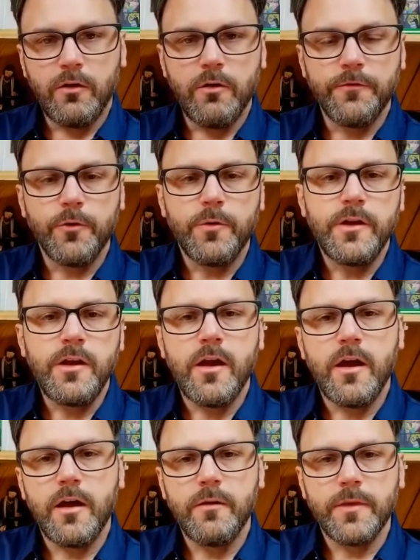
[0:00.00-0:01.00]
Hello
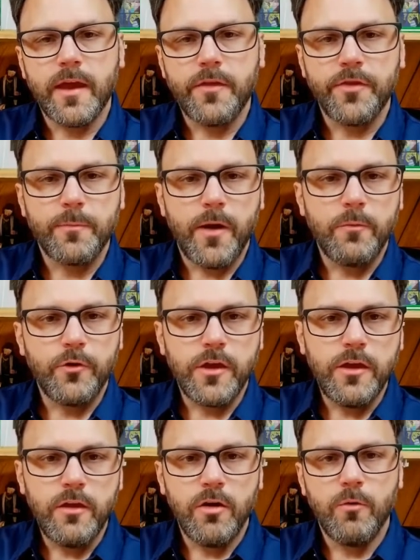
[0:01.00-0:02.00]
everyone, I'm the Catholic Bible
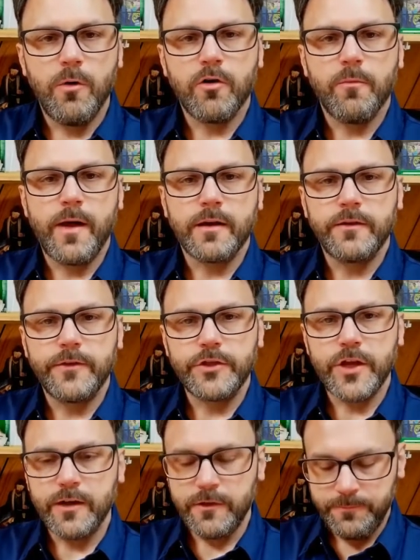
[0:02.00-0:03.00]
Geek. Welcome back to the
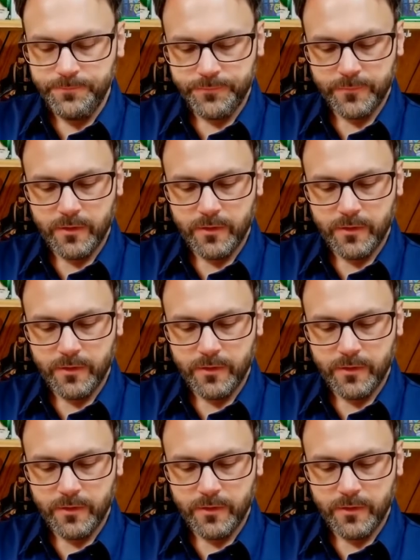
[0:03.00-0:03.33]
channel.